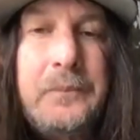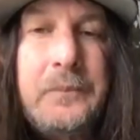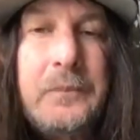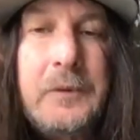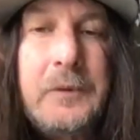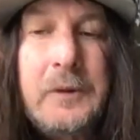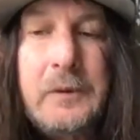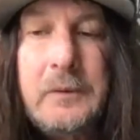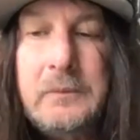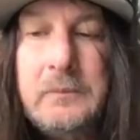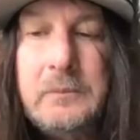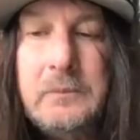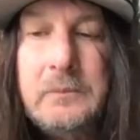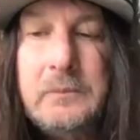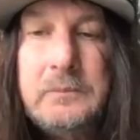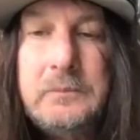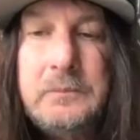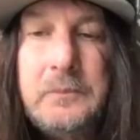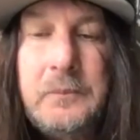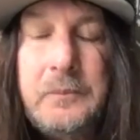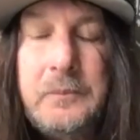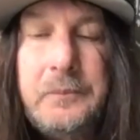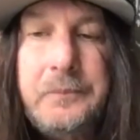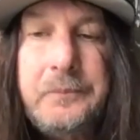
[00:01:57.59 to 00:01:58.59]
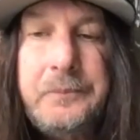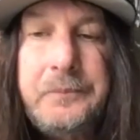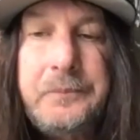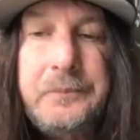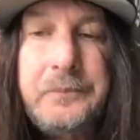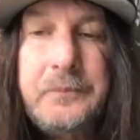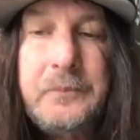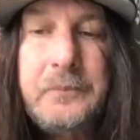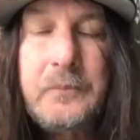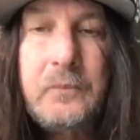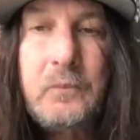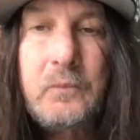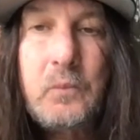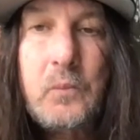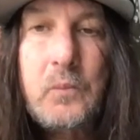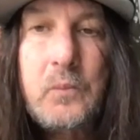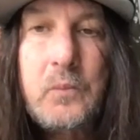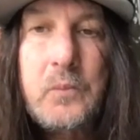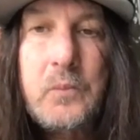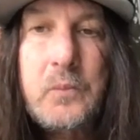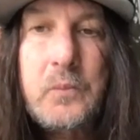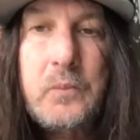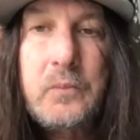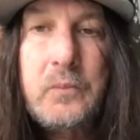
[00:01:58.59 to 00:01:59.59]
natural progression is
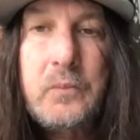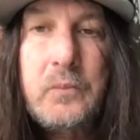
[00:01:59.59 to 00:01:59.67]
now that